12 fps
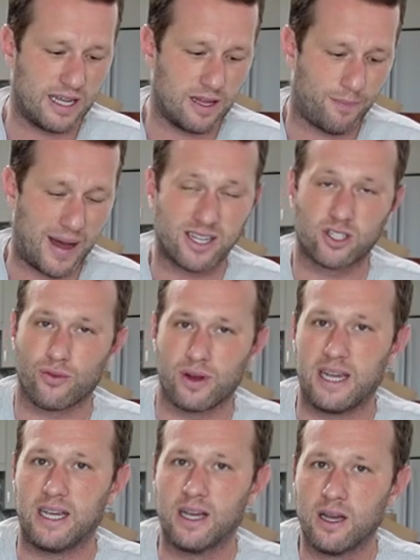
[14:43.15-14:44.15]
The
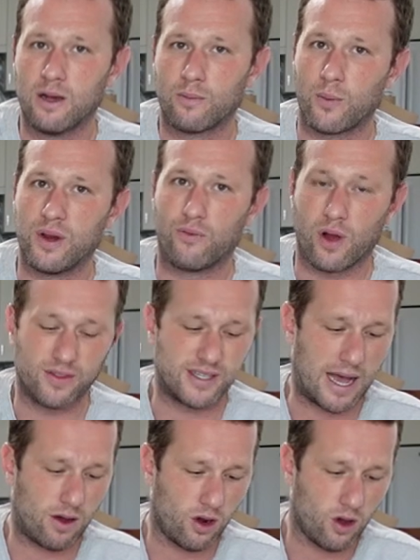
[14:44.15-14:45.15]
battery probably runs
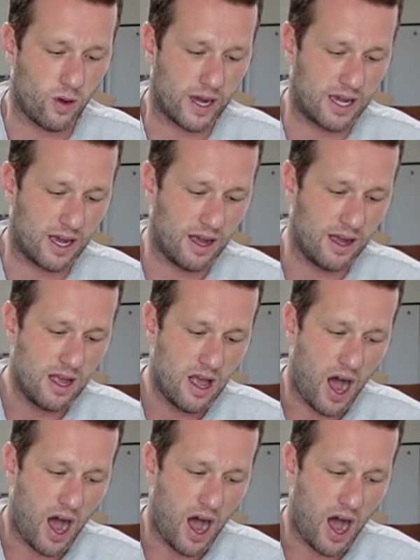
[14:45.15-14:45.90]
out a lot quicker.